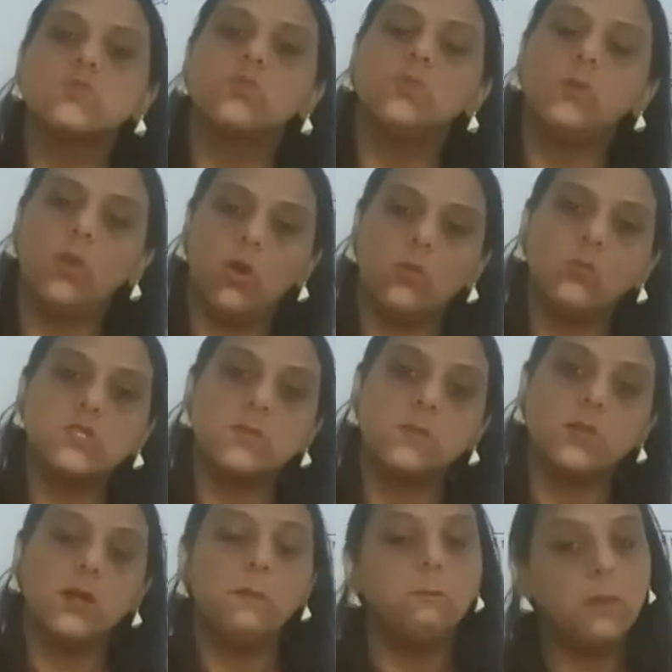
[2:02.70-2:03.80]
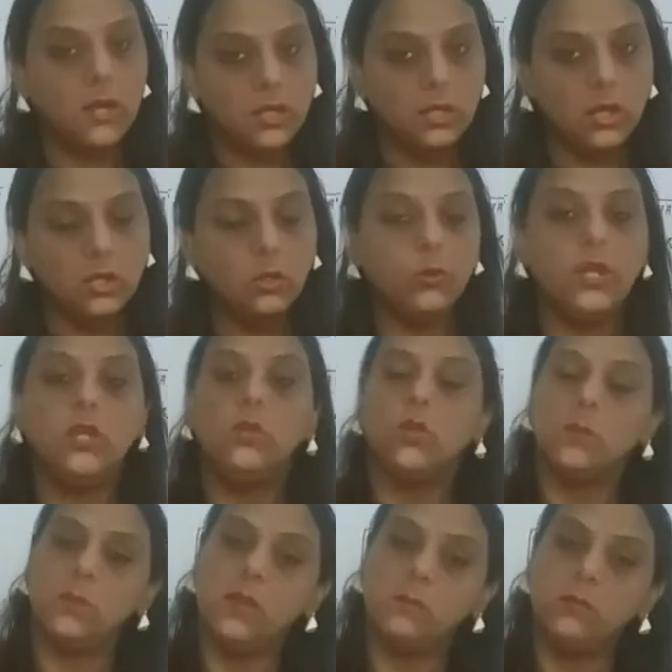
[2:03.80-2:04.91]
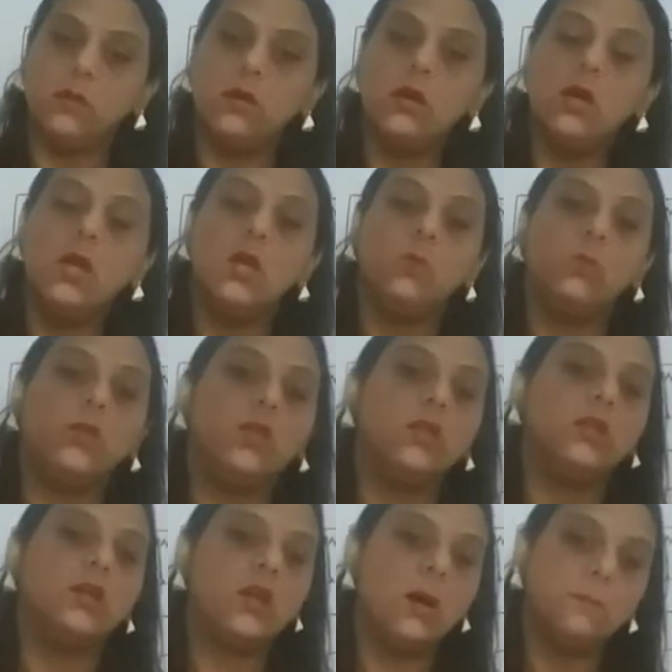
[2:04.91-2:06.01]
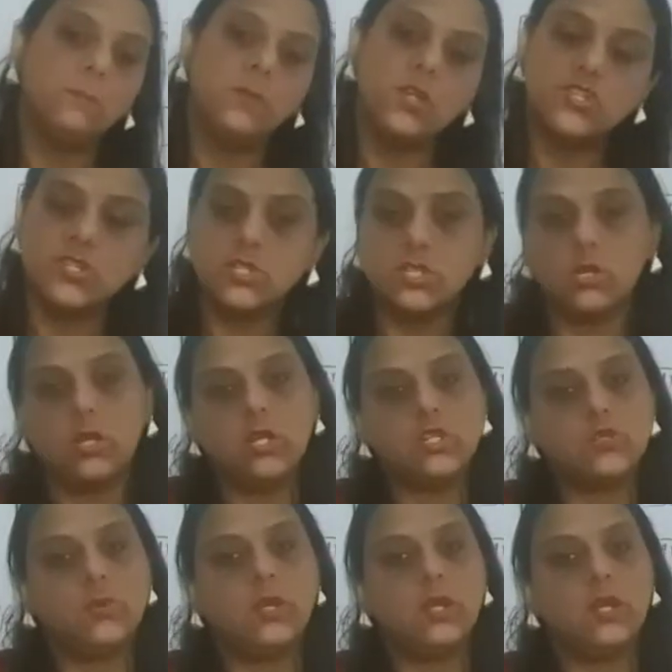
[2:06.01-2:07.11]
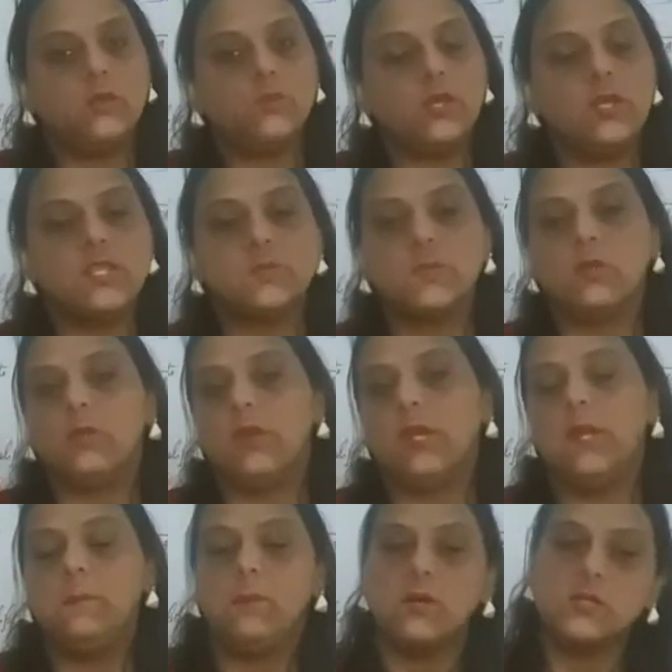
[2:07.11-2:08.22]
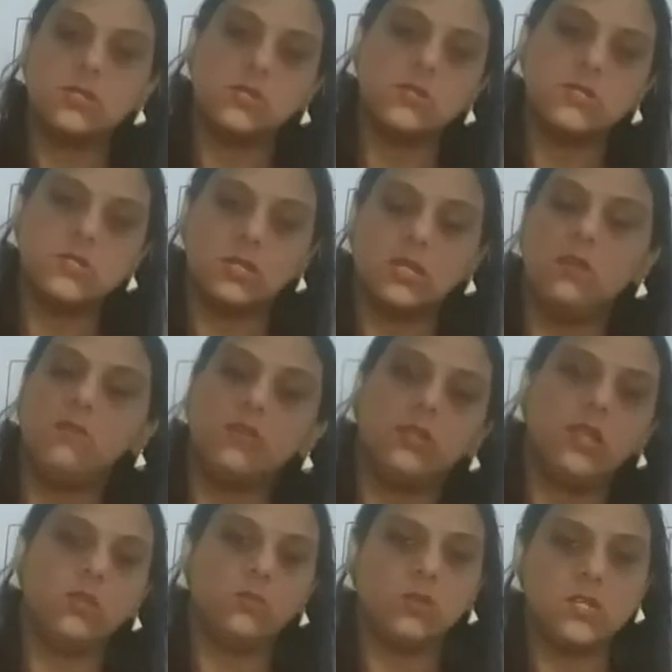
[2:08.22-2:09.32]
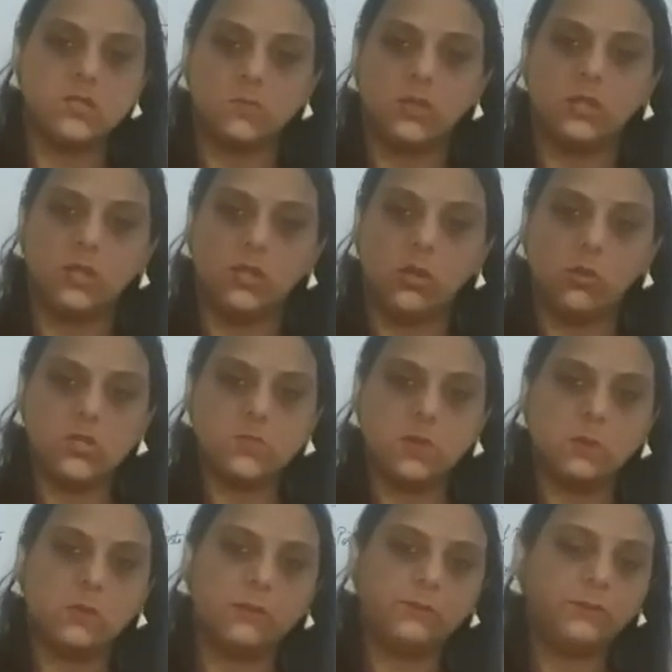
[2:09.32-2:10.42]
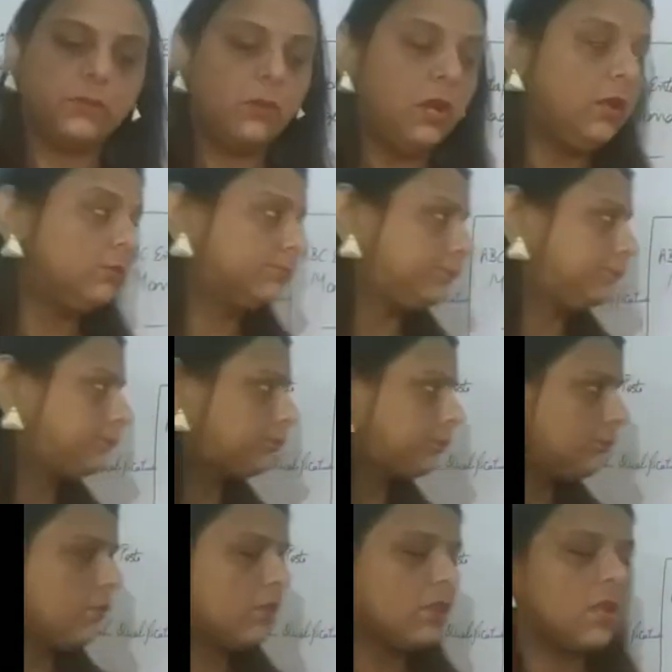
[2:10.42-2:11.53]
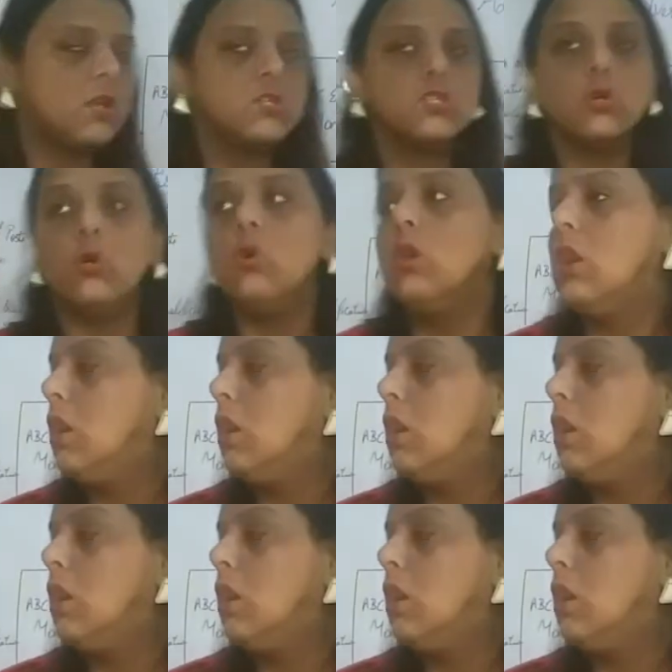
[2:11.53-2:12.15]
would be almost similar, but you need to remember whether the company is issuing an advertisement or any person is giving the advertisement in the newspaper, right? So